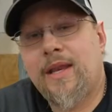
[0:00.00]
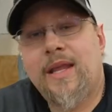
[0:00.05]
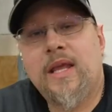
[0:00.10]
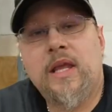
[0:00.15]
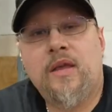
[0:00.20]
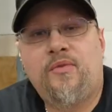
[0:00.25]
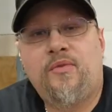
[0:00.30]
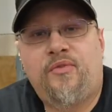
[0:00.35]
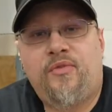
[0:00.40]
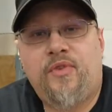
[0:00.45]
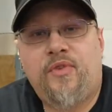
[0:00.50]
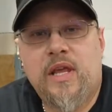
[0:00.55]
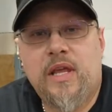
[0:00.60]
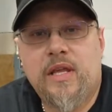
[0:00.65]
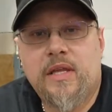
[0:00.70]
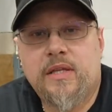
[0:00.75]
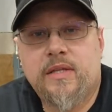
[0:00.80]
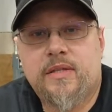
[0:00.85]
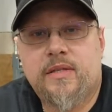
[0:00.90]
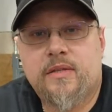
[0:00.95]

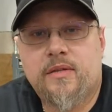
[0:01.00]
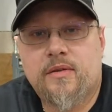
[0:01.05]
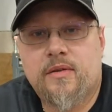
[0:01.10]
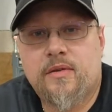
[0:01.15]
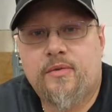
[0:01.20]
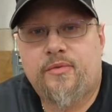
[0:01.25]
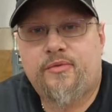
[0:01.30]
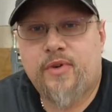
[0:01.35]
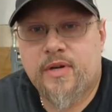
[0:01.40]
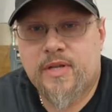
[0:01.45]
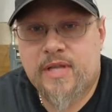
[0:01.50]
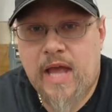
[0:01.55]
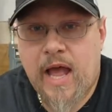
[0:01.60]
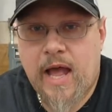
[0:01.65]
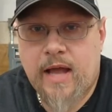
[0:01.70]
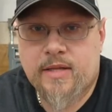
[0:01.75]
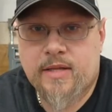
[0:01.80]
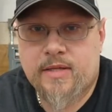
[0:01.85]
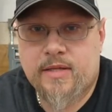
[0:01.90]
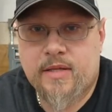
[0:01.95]
EVs for
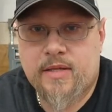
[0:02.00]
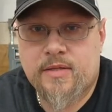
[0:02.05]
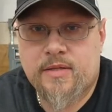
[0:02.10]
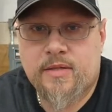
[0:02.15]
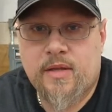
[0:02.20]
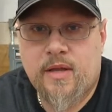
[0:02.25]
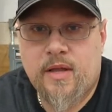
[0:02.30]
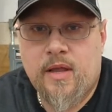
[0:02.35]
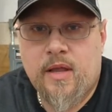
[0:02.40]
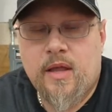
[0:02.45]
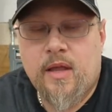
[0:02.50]
taxes.